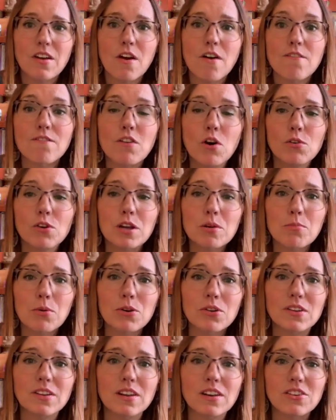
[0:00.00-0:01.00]
Voting
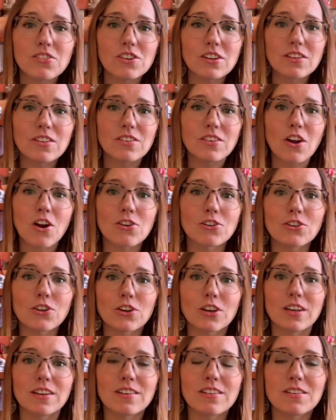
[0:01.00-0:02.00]
percentages are
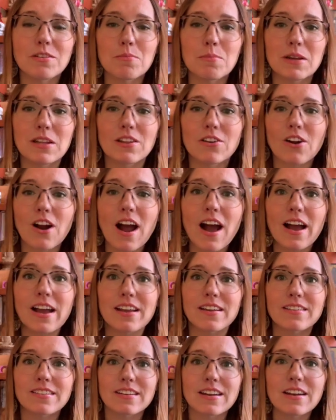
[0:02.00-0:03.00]
looking to be their
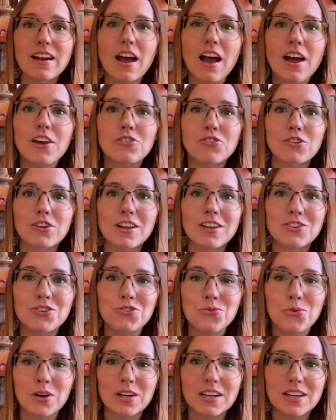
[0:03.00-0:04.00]
highest in
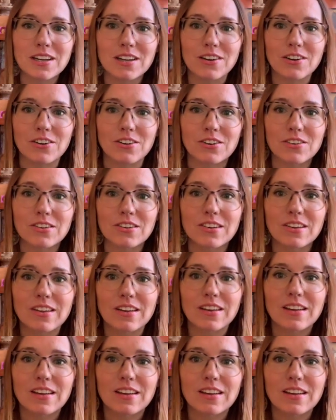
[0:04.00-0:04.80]
120 years,